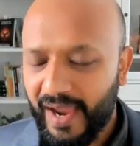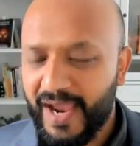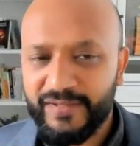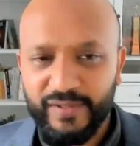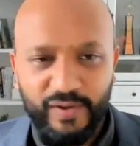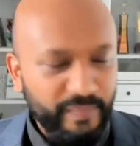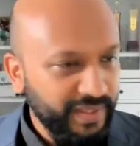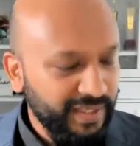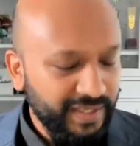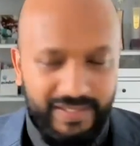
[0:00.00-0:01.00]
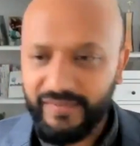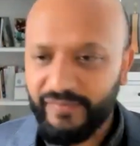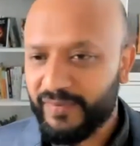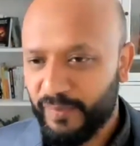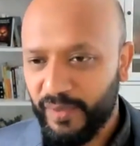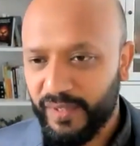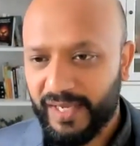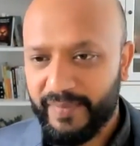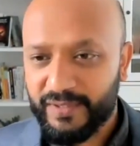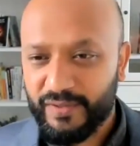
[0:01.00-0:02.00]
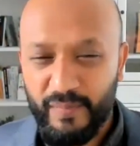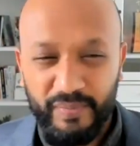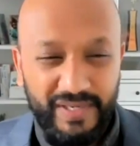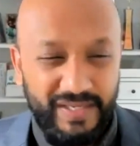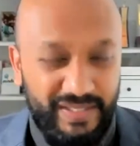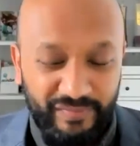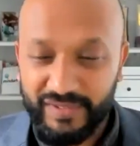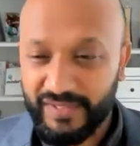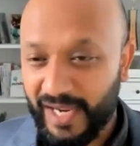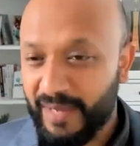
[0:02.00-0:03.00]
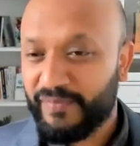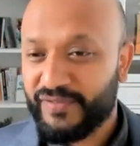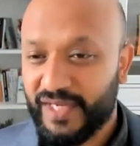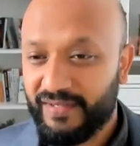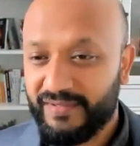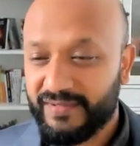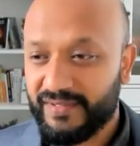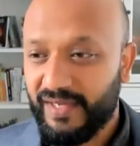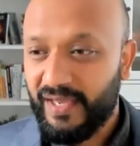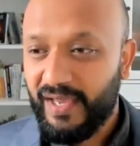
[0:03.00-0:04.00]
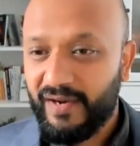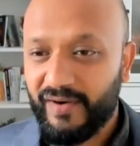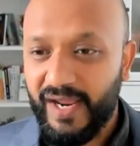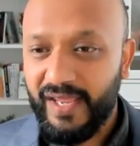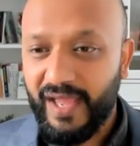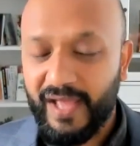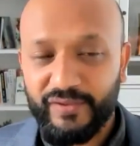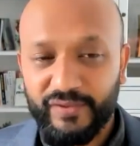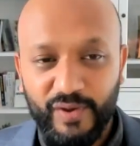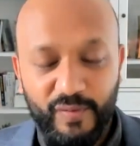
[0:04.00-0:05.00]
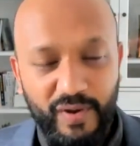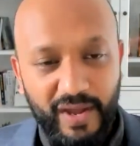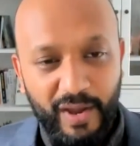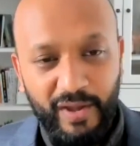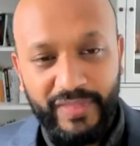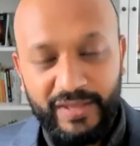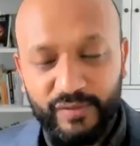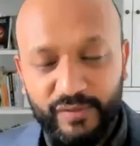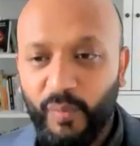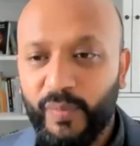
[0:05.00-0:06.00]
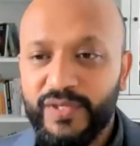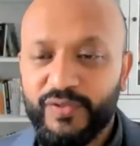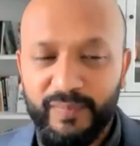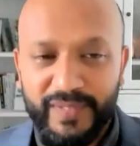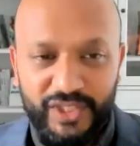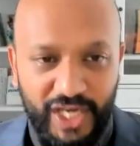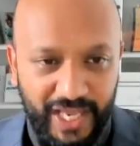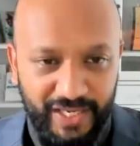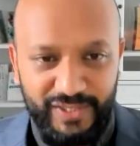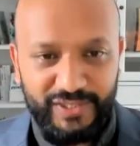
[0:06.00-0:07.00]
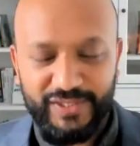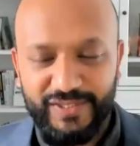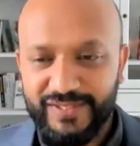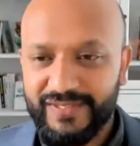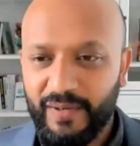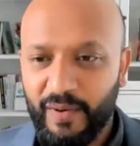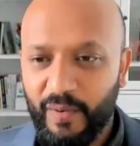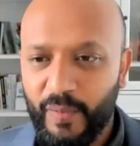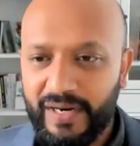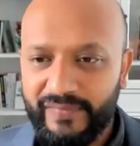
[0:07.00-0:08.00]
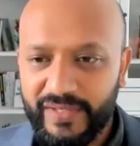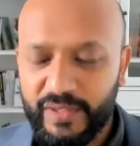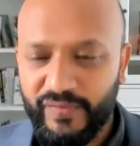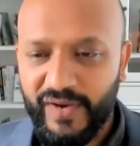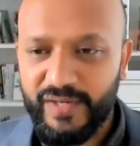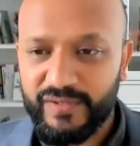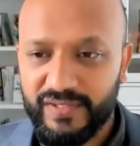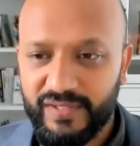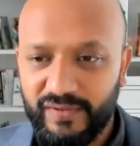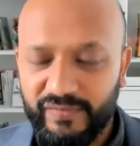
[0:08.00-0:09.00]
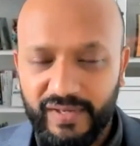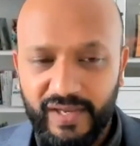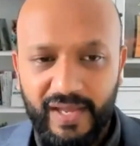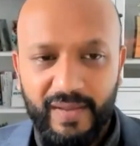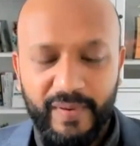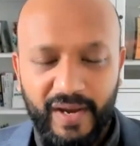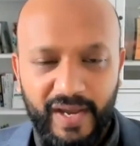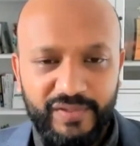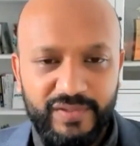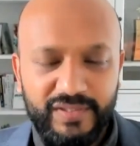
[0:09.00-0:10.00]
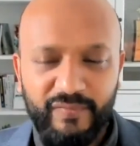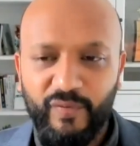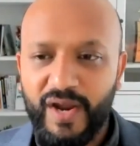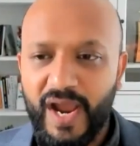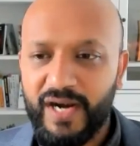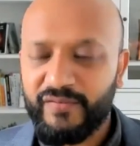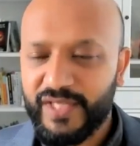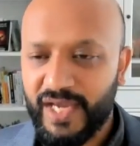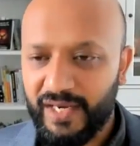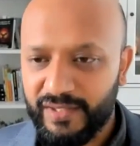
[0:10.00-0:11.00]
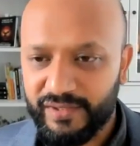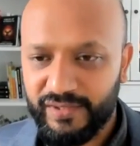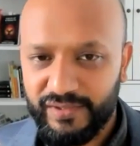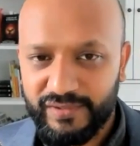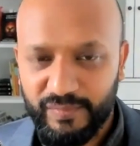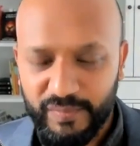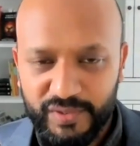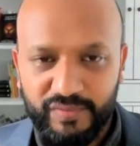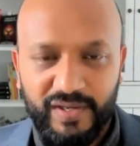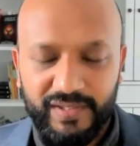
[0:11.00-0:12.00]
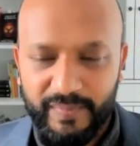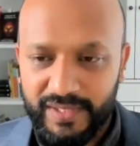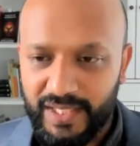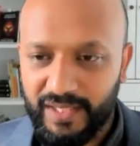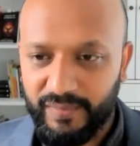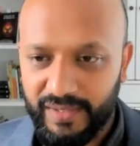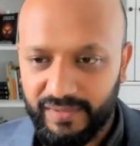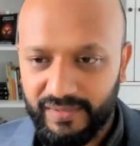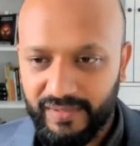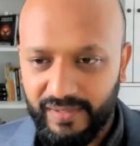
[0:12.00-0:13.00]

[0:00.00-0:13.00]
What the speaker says: It's a completely different ballgame. It's a completely different type of challenge, right? And so there's always going to be challenges wherever you find yourself, but ask yourself, what kind of challenges would you rather be dealing with?